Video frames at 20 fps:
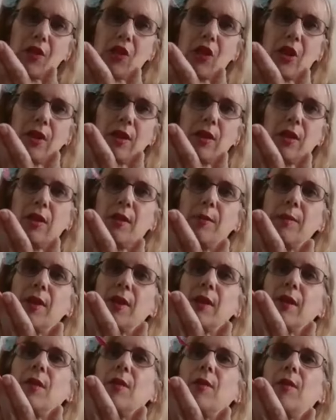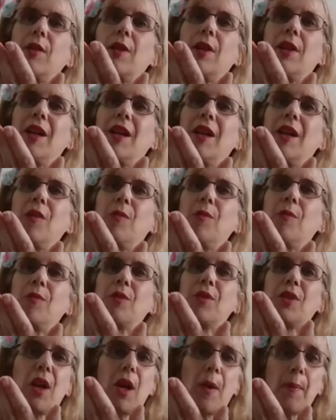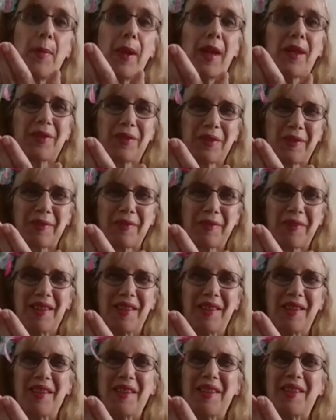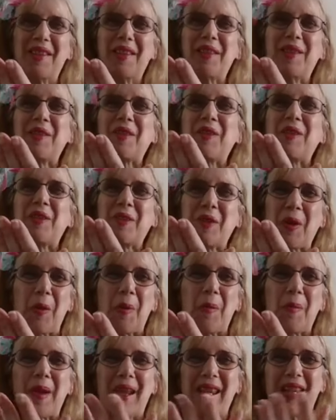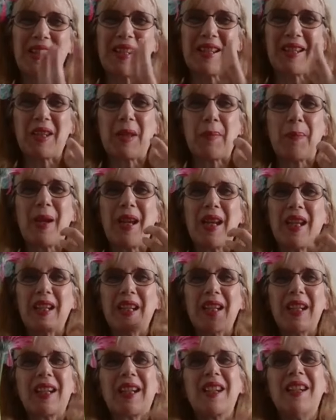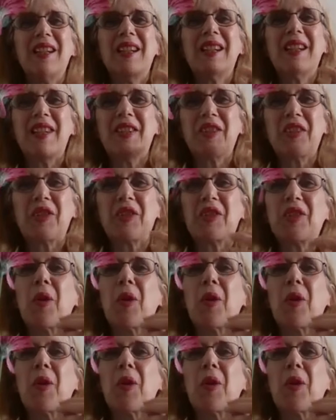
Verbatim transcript: gentleman was her best friend, her soulmate. The pink is the